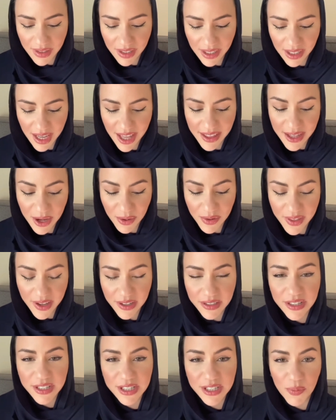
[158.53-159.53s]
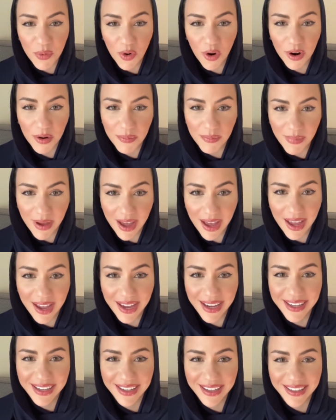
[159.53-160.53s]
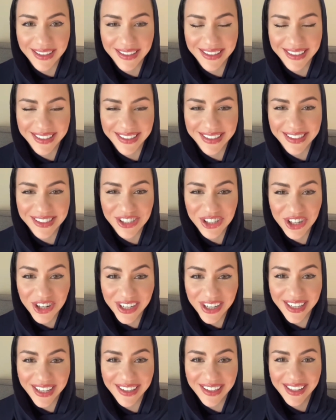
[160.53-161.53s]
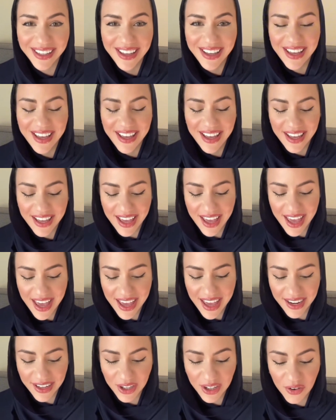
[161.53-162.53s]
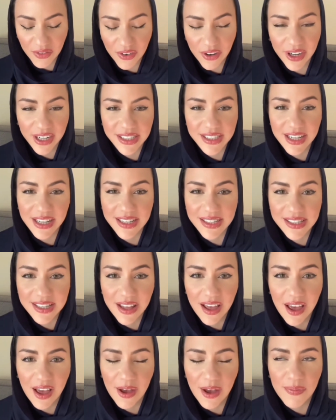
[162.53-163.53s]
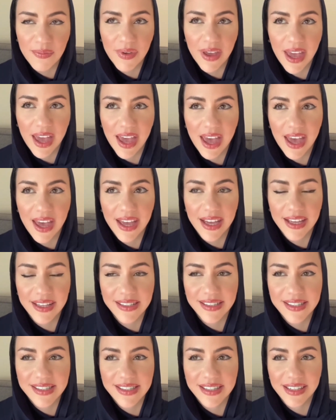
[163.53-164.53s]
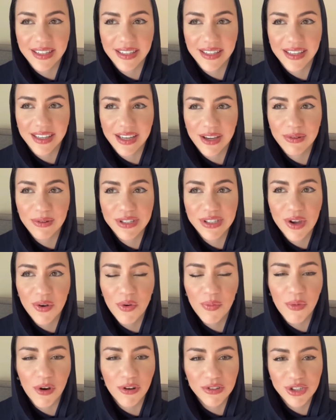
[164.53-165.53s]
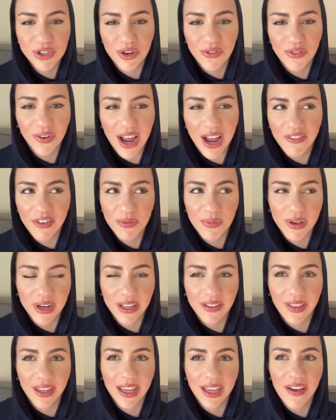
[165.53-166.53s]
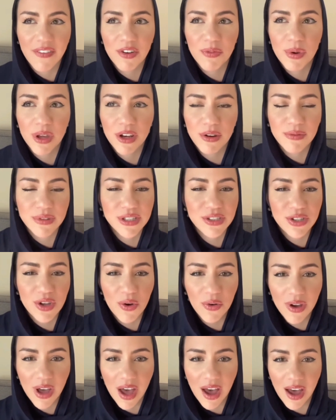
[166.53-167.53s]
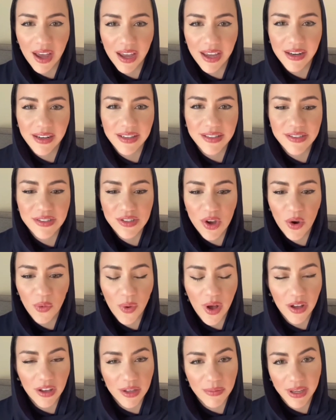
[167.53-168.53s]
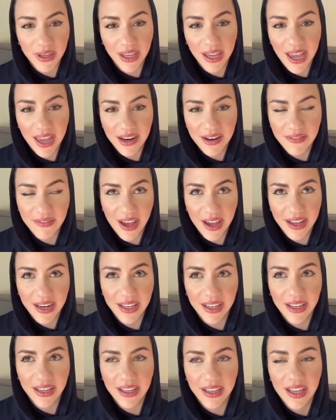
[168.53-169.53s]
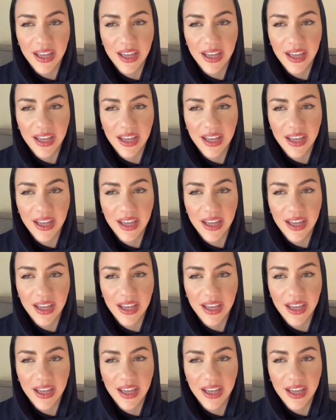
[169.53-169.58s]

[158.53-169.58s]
and they were there to support my journey and converting to Islam. And it was so emotional for everybody. Like, everybody was so kind and so welcoming and inviting.